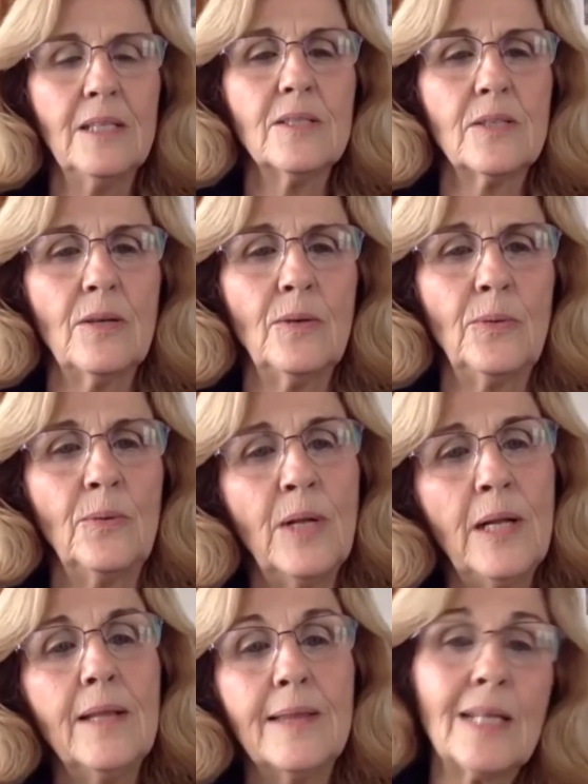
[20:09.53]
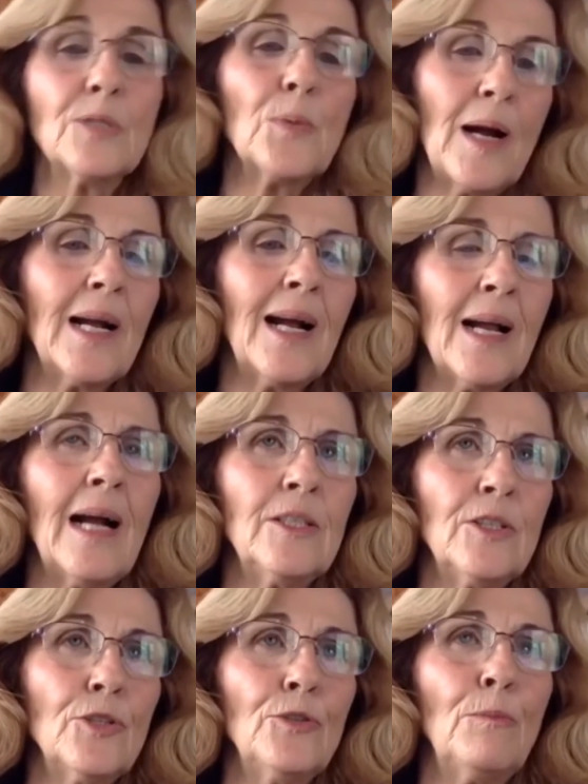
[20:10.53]
so that's why I, I
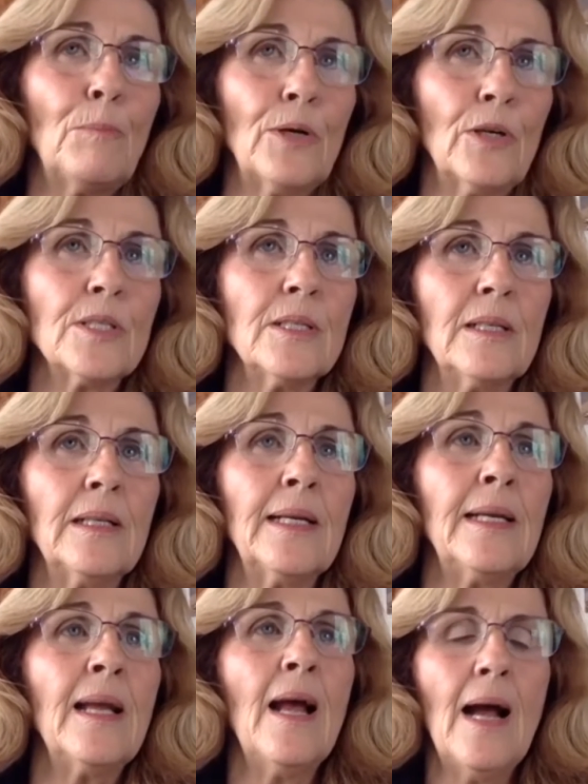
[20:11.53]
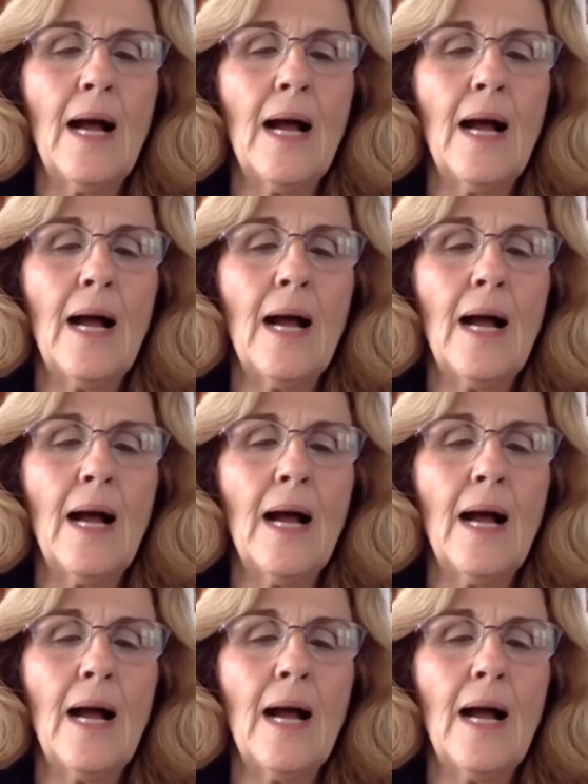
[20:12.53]
do personally